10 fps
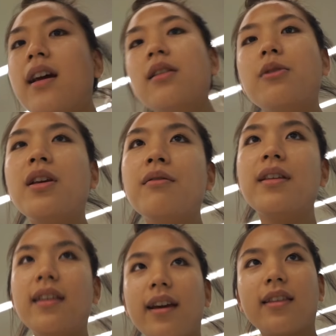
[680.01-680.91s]
I low-key
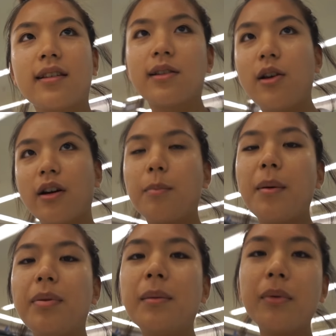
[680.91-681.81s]
really like this look,
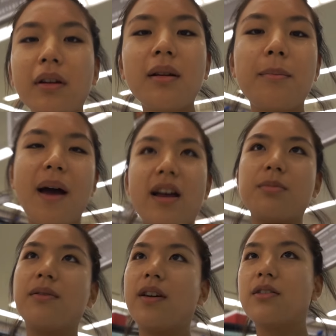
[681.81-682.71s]
but people are gonna bash
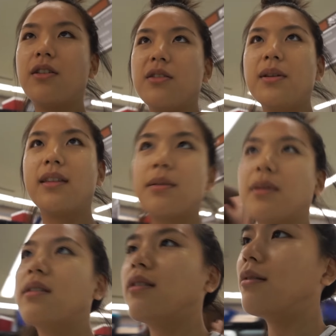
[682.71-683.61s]
me if I start doing this
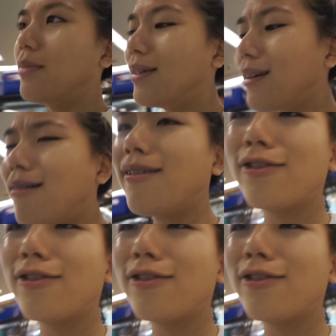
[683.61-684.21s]
because I'm gonna be like, oh,